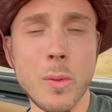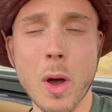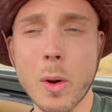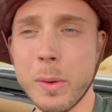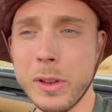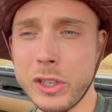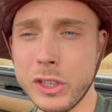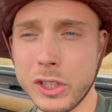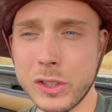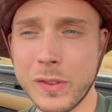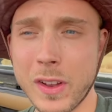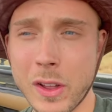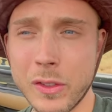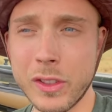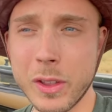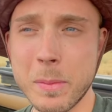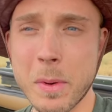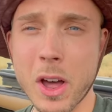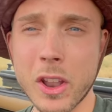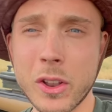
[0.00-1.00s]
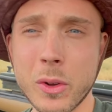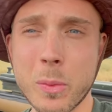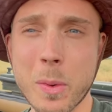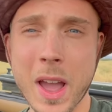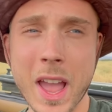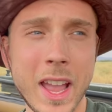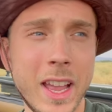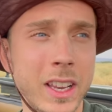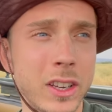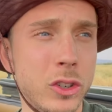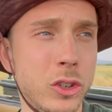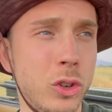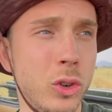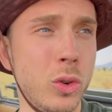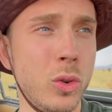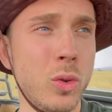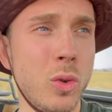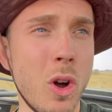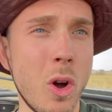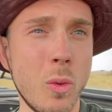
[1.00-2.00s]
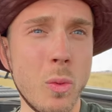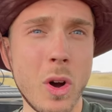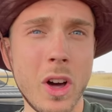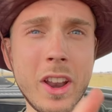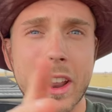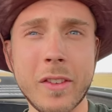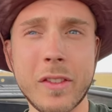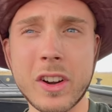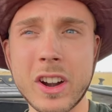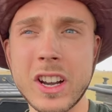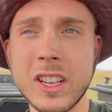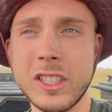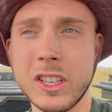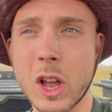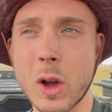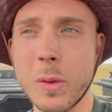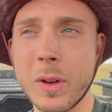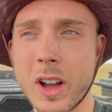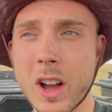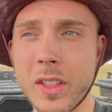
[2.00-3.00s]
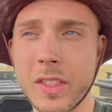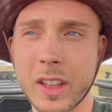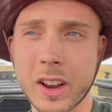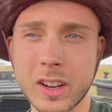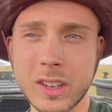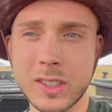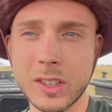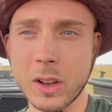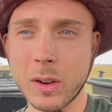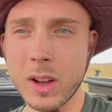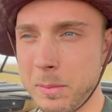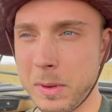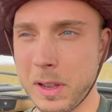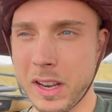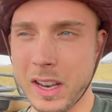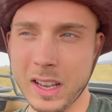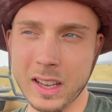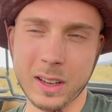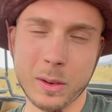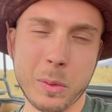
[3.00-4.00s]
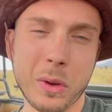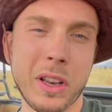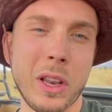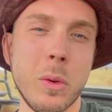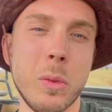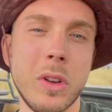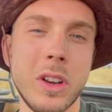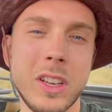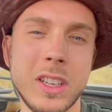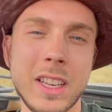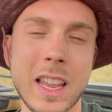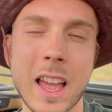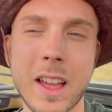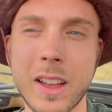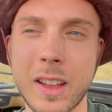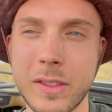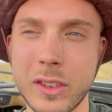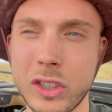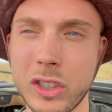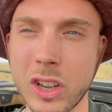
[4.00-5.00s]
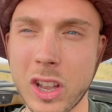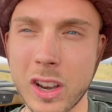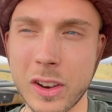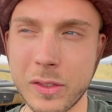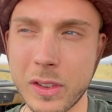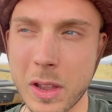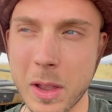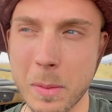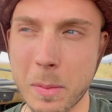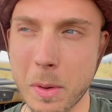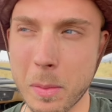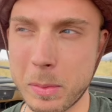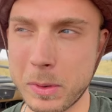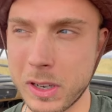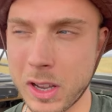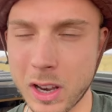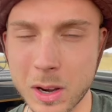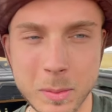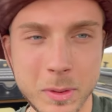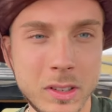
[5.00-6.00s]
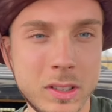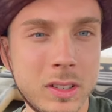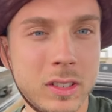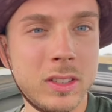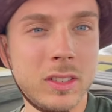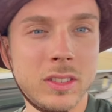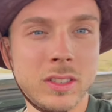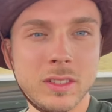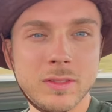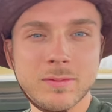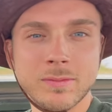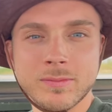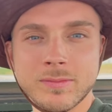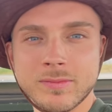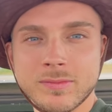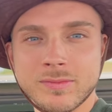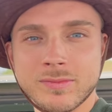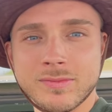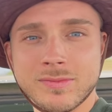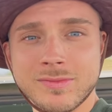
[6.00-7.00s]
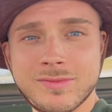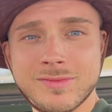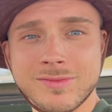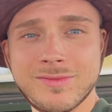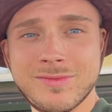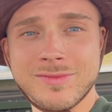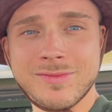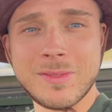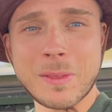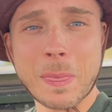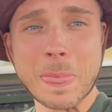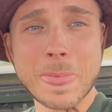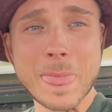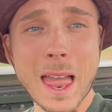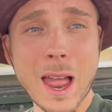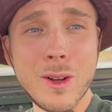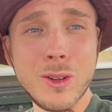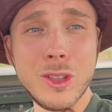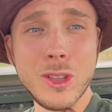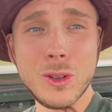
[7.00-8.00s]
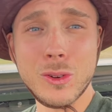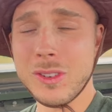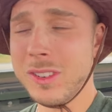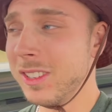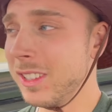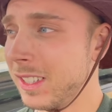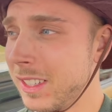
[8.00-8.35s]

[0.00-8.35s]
Well, we just found them on the way to whatever is going on there, so but I quickly wanted to have a shot of the hippopotamus. How cute.